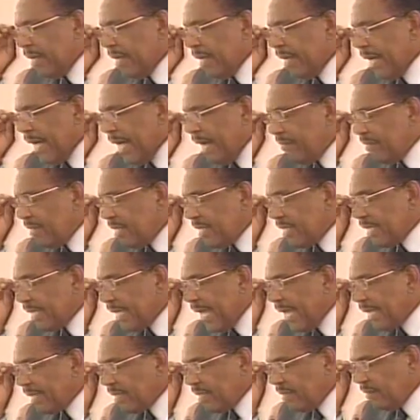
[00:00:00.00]
Having
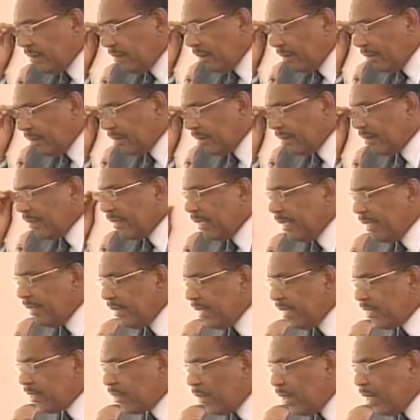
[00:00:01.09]
sat in
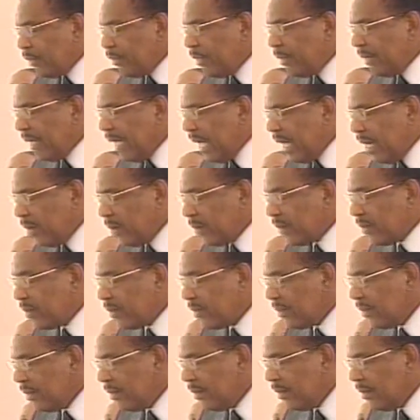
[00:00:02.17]
this Honorable House
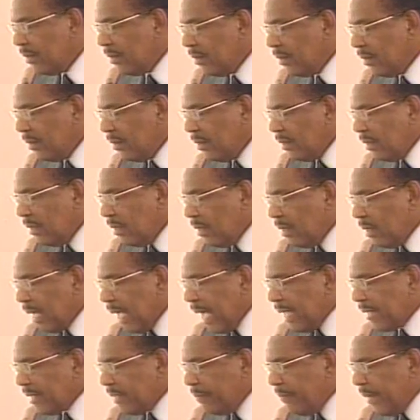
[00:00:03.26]

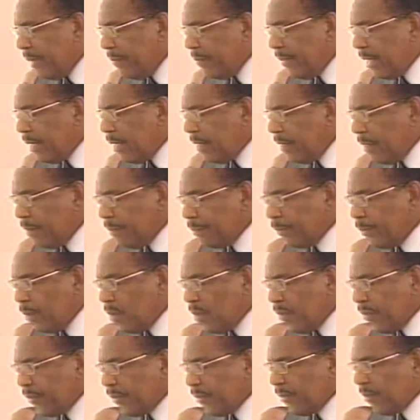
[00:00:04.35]
as a member
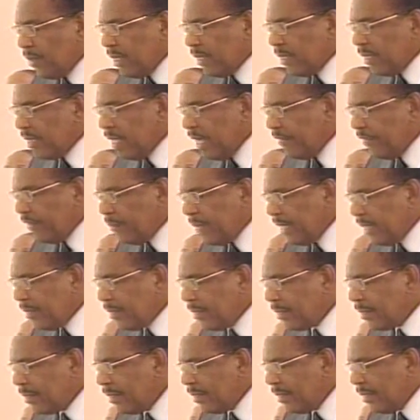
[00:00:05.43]
both on the government
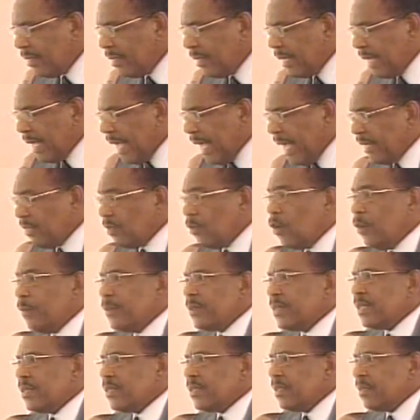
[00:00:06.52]
and
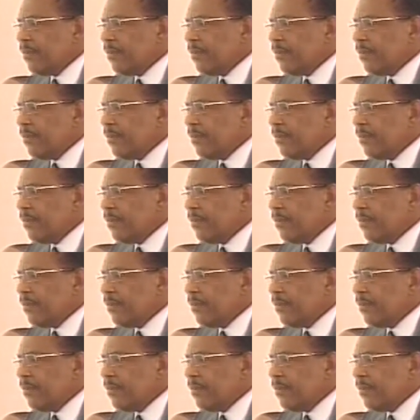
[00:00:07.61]
opposition